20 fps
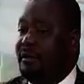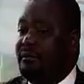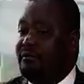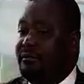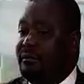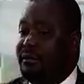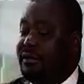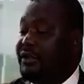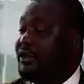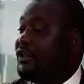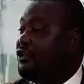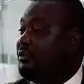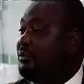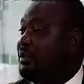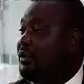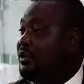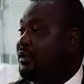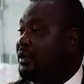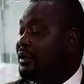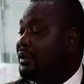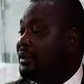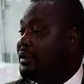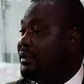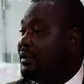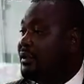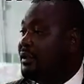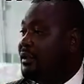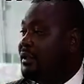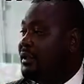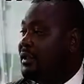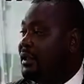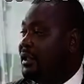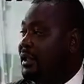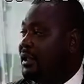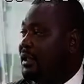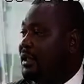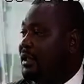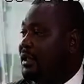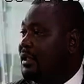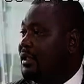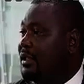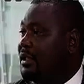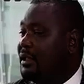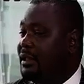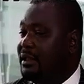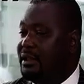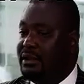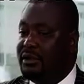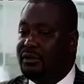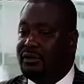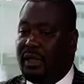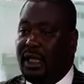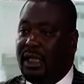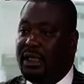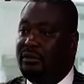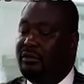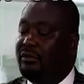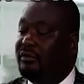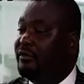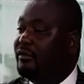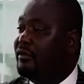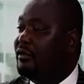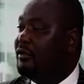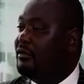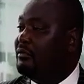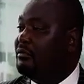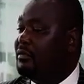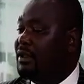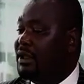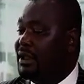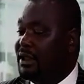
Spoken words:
city board, trying to form